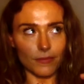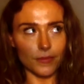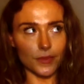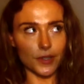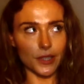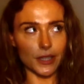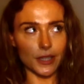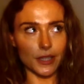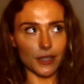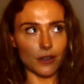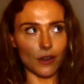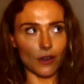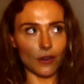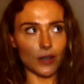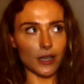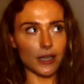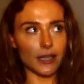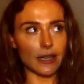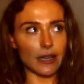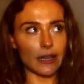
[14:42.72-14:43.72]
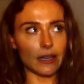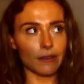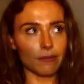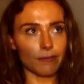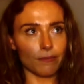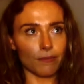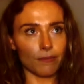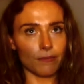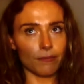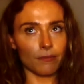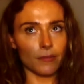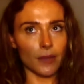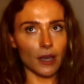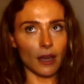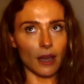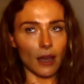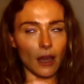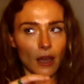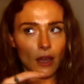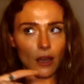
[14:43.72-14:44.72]
just noticing
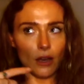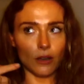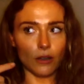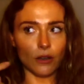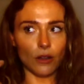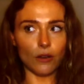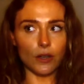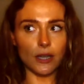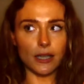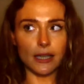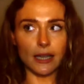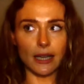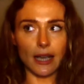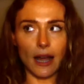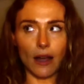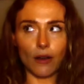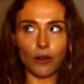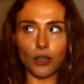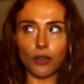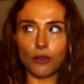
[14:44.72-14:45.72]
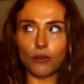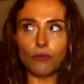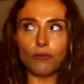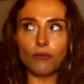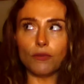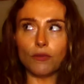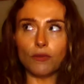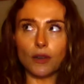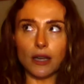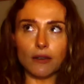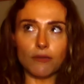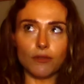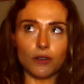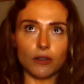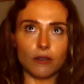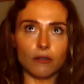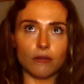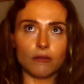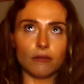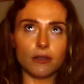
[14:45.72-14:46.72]
how you
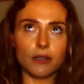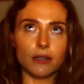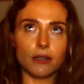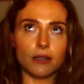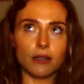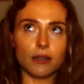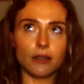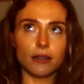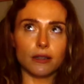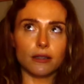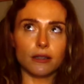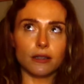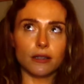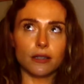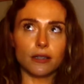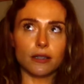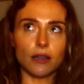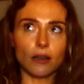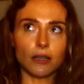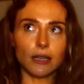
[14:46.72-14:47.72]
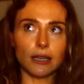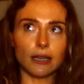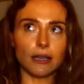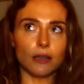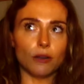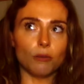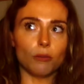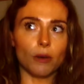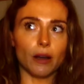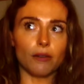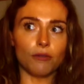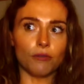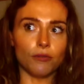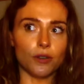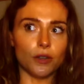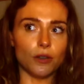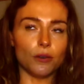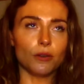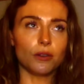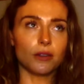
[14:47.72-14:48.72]
even subtly you might
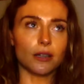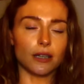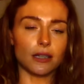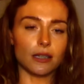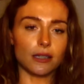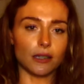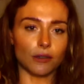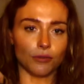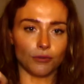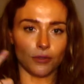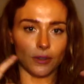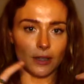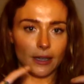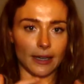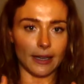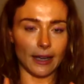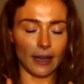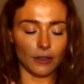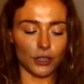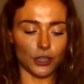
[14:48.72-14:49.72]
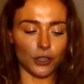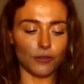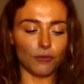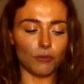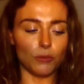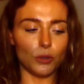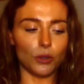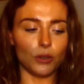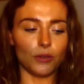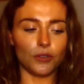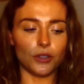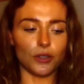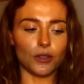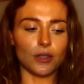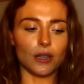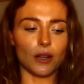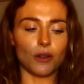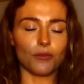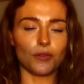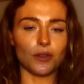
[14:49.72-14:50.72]
view things differently as you've moved
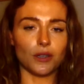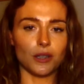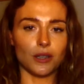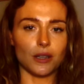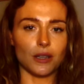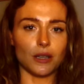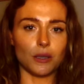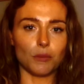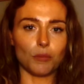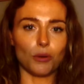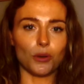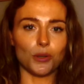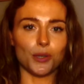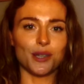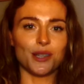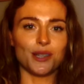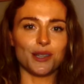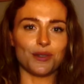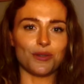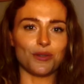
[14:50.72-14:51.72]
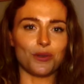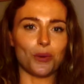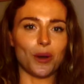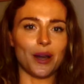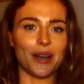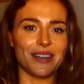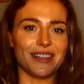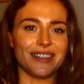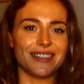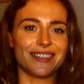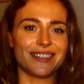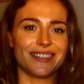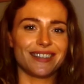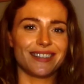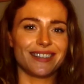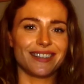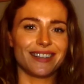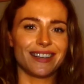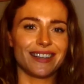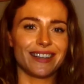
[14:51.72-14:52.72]
yourself into this positive
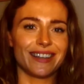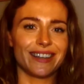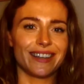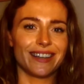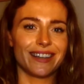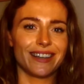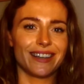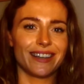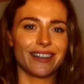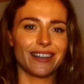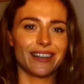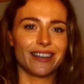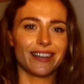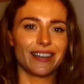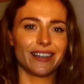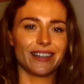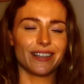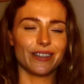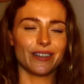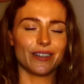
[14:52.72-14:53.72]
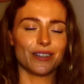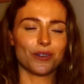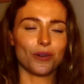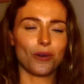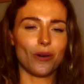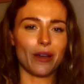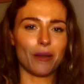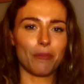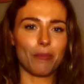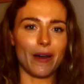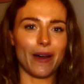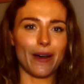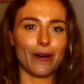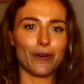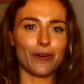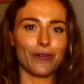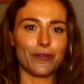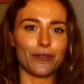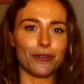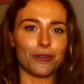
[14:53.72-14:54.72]
awareness. So it's quite
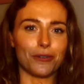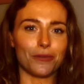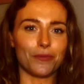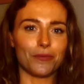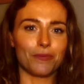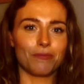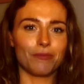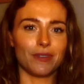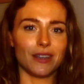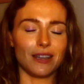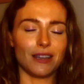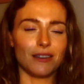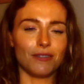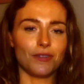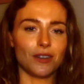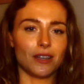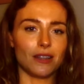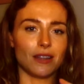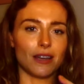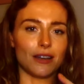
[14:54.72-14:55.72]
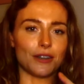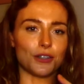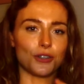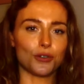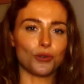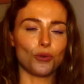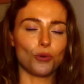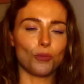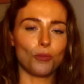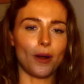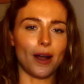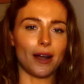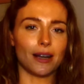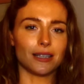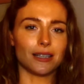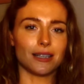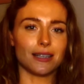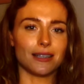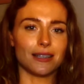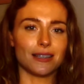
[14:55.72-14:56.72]
powerful, even in that short
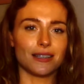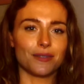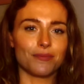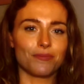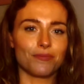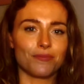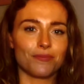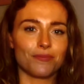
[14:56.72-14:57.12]
practice.